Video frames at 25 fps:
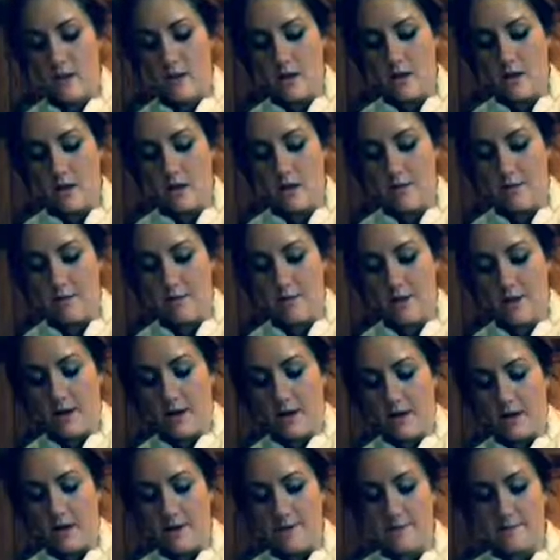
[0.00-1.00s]
up the
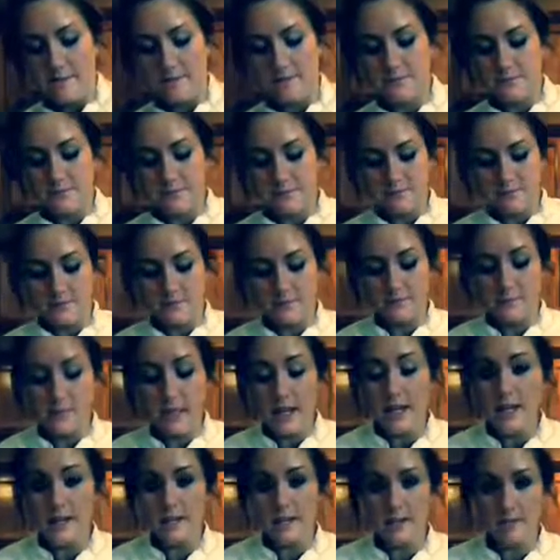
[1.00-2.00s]
onion.
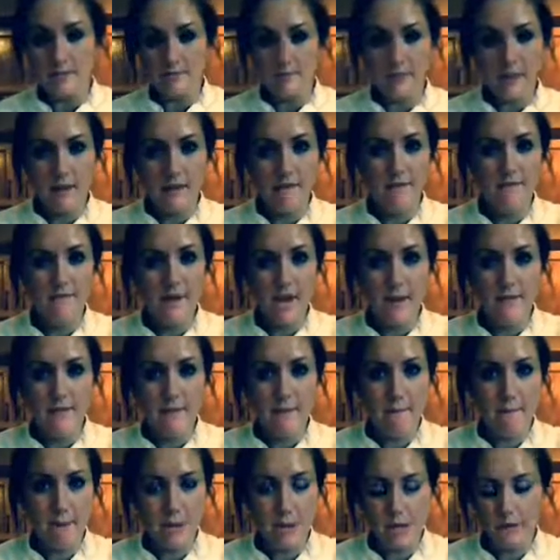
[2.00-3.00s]
Next, favorite
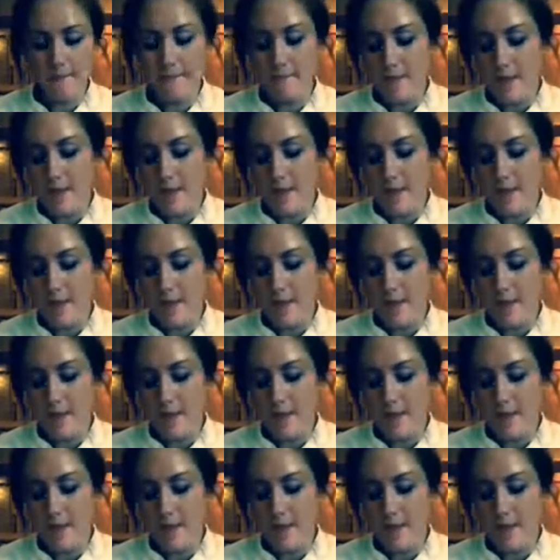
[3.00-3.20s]
part,